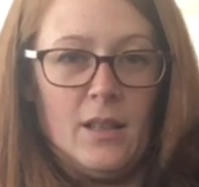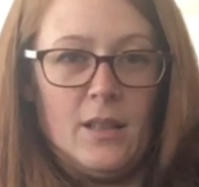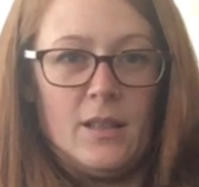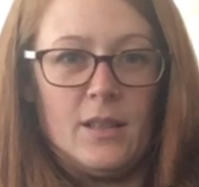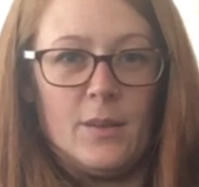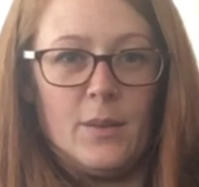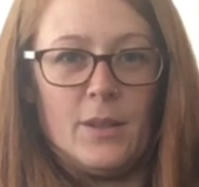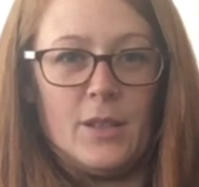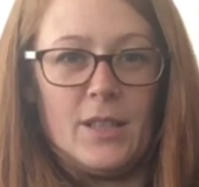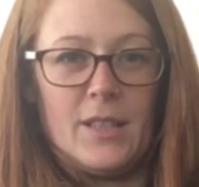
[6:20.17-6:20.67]

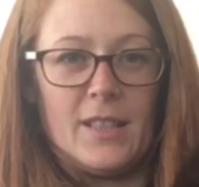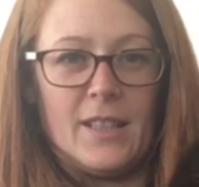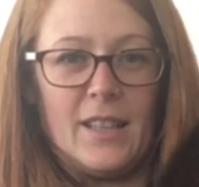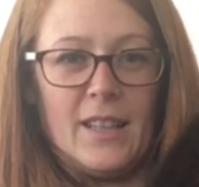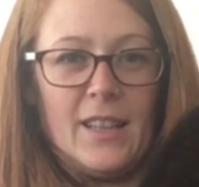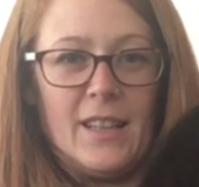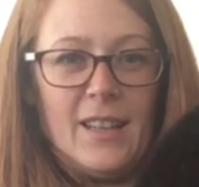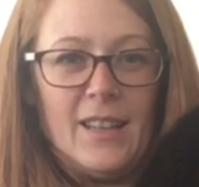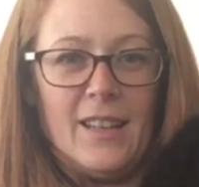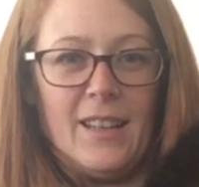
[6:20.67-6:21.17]
So we're just going
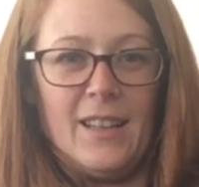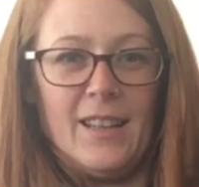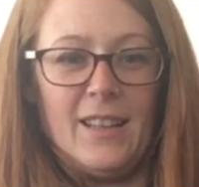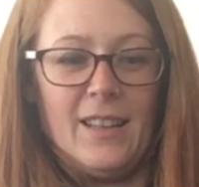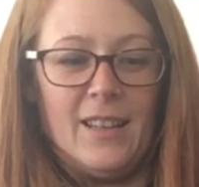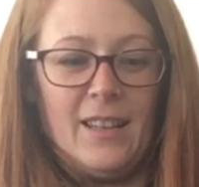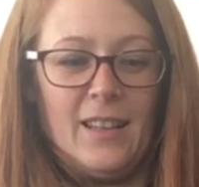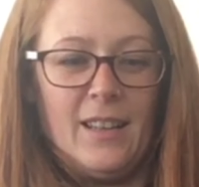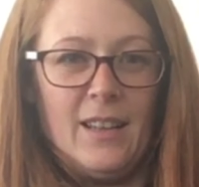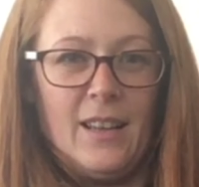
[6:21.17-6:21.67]
to
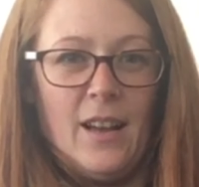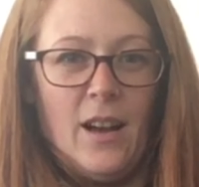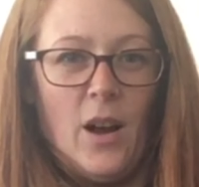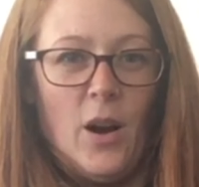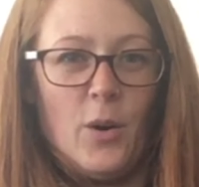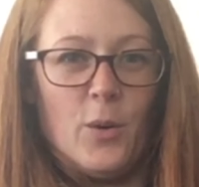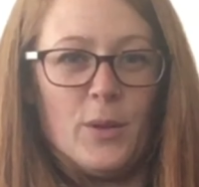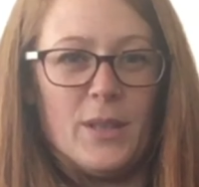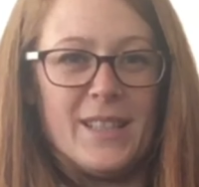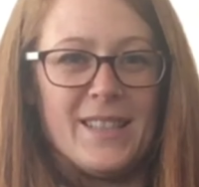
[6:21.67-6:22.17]

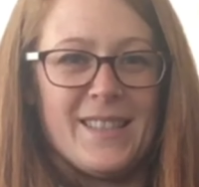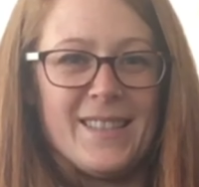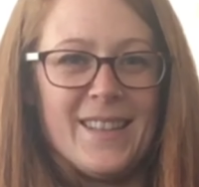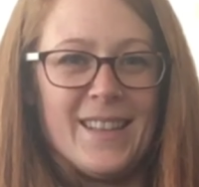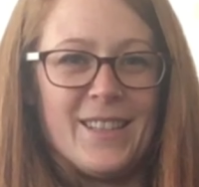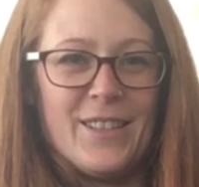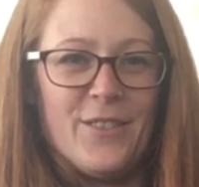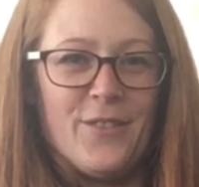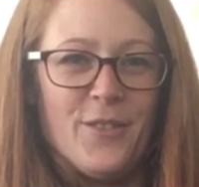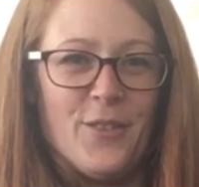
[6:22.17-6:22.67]
hold it
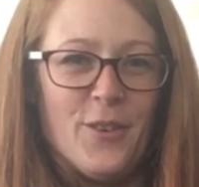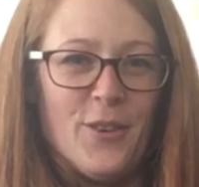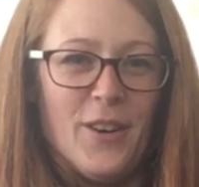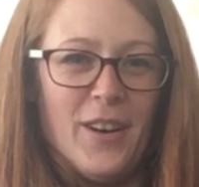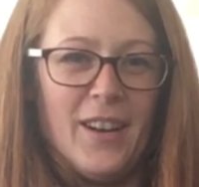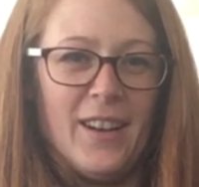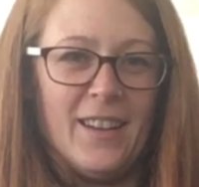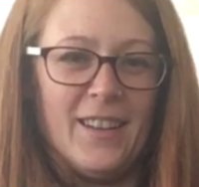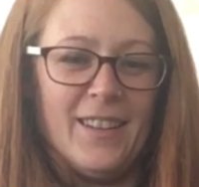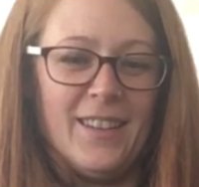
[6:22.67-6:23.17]
steady for
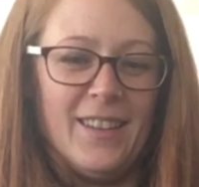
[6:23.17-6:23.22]
her.